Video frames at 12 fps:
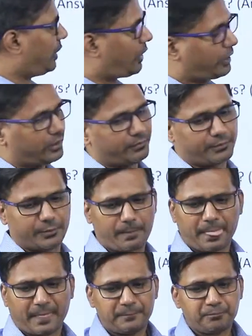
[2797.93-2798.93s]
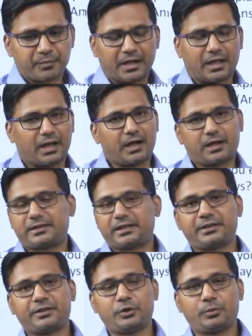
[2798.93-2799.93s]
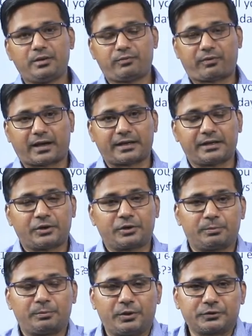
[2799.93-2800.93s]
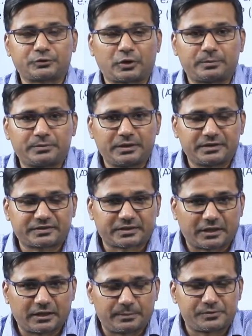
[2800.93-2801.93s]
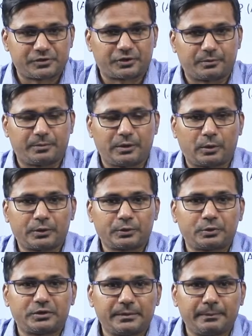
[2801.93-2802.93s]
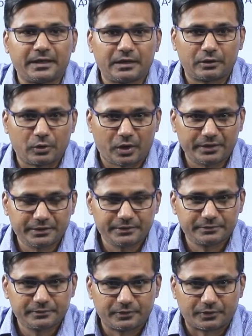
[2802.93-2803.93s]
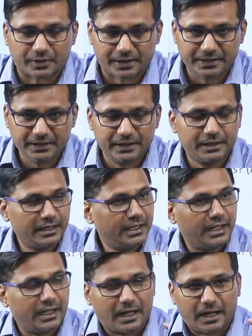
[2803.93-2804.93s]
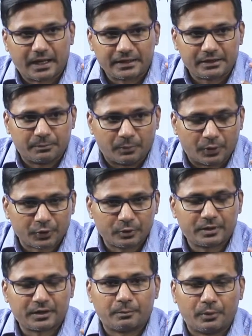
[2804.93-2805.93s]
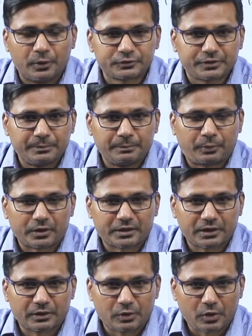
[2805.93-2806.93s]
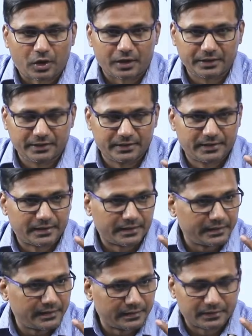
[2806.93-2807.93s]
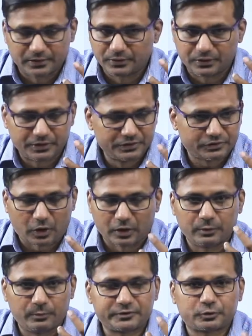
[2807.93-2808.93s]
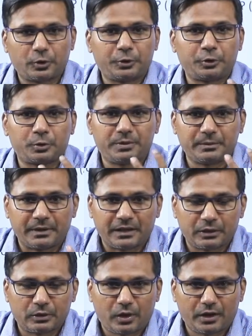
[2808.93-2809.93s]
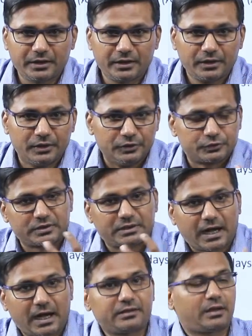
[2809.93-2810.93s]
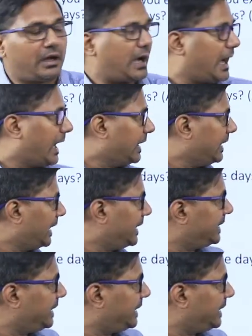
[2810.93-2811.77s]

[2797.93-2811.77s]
all of you. Then you will find out most of the sculpture belong to the male god, right? And moreover, most important god is always going to be male god. So that highlight the